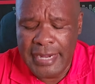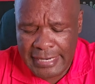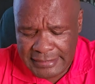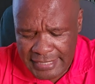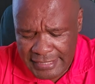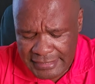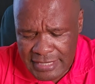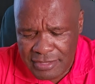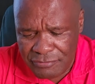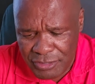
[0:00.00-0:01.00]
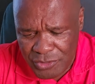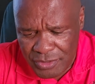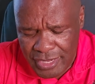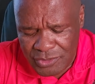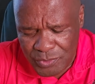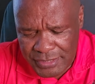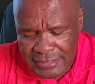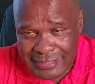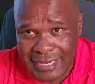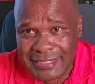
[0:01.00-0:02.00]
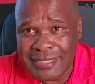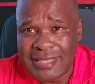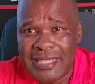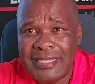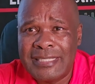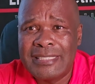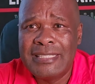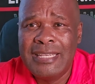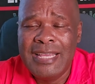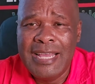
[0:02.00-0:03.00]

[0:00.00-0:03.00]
And I said in the video that we're discussing this,